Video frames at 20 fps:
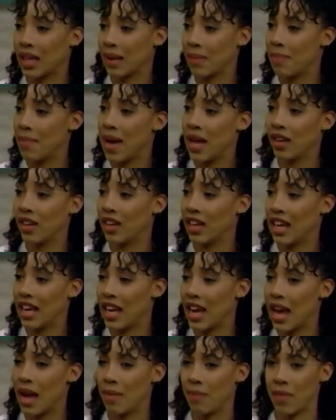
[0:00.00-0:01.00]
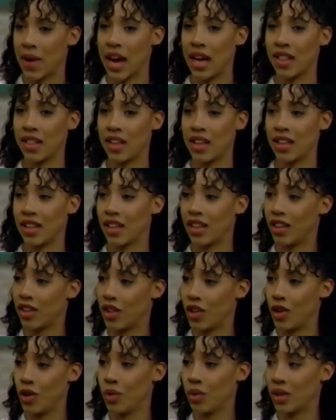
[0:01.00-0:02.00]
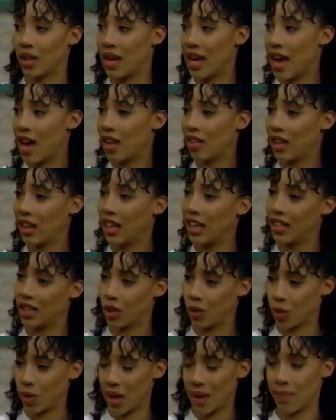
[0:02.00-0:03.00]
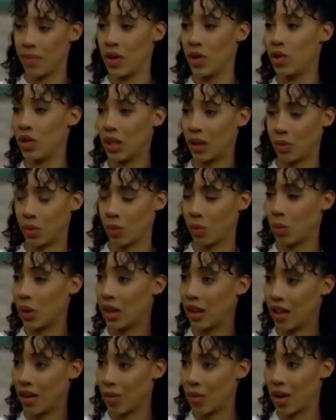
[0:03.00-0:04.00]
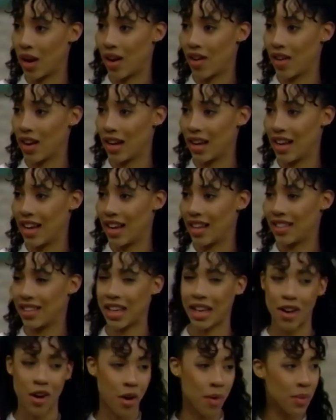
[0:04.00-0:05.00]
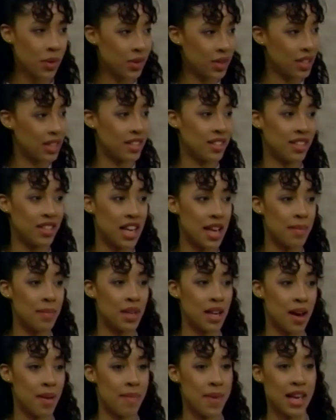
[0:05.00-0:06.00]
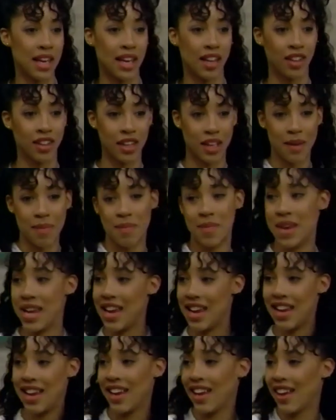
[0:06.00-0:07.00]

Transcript: like melody. And I think that youth now, they like to create music with what they're wearing. It's like almost a statement I'm making. Look at me.